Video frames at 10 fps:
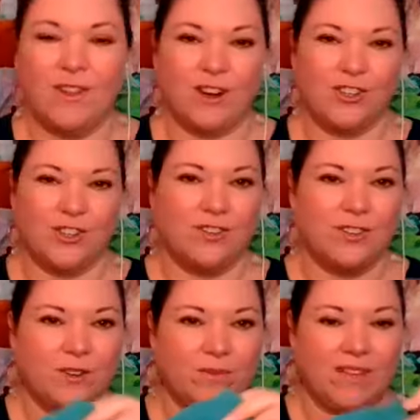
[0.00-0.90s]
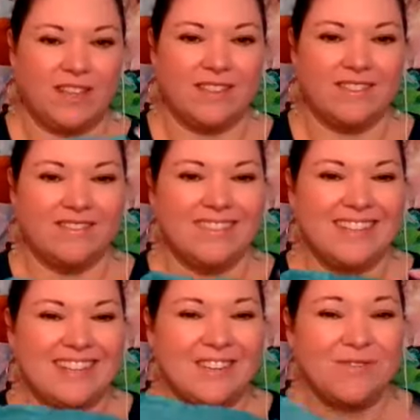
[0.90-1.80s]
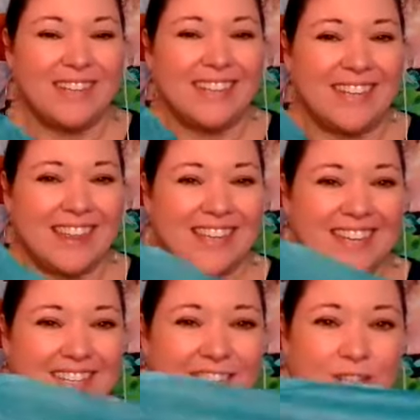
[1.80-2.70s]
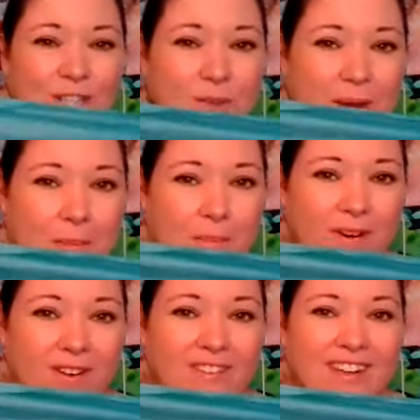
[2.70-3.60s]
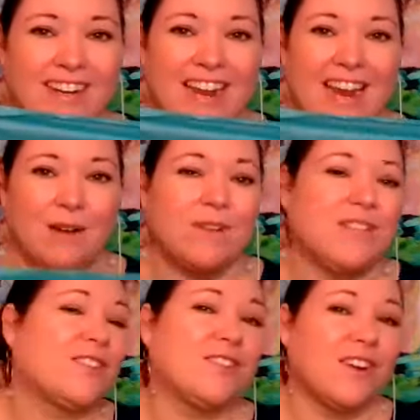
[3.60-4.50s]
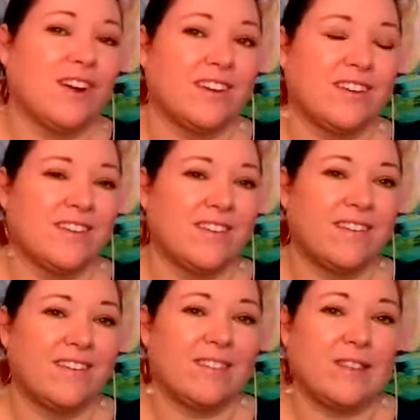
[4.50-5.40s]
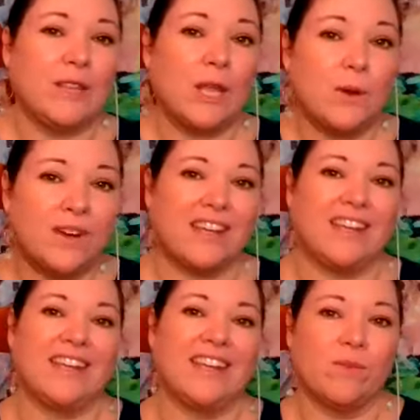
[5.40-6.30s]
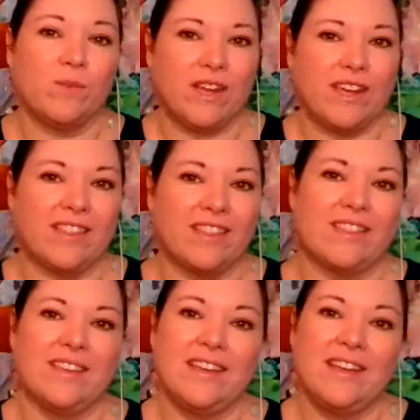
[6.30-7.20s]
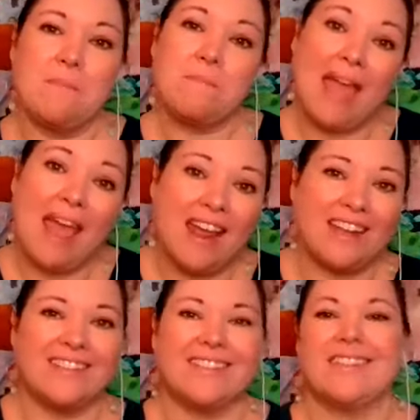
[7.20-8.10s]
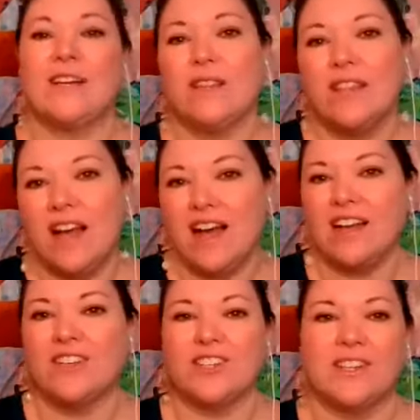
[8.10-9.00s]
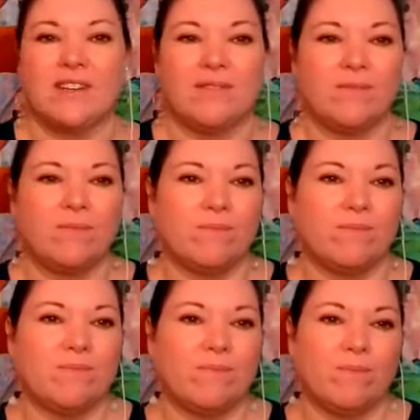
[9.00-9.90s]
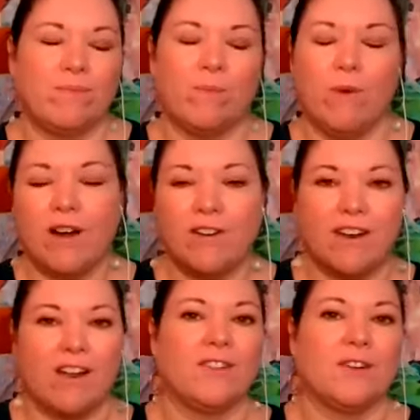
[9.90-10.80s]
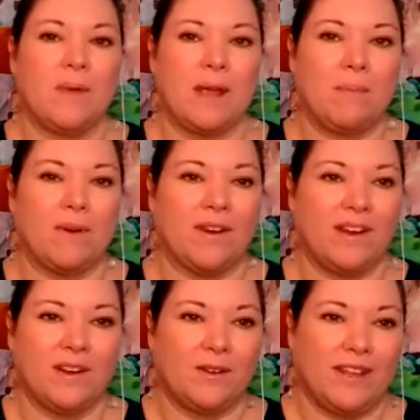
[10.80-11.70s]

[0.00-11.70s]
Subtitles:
fill our journal with really thin tissue paper and we start loading it with paints and collage and watercolor paper,